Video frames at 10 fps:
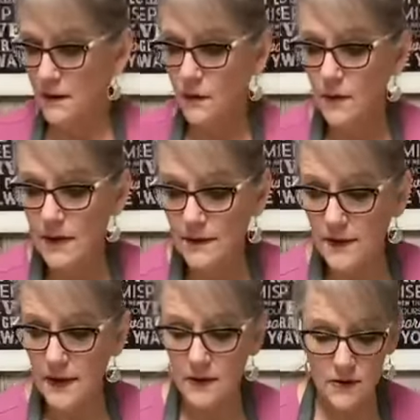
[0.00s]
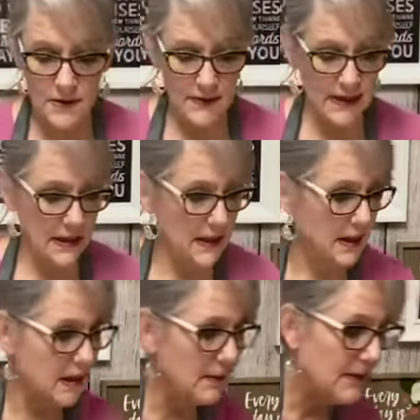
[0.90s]
for my fingers, if I get
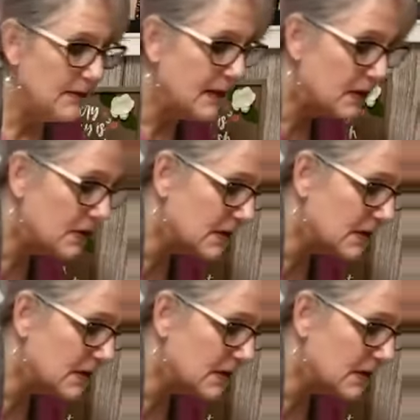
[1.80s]
ink on my fingers,